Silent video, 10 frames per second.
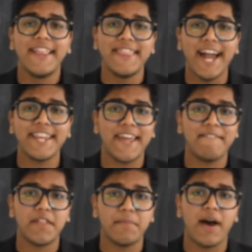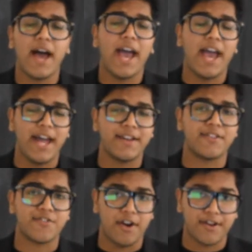That gave them a head
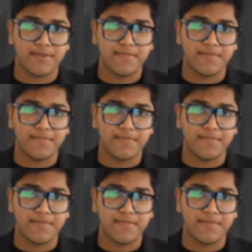start.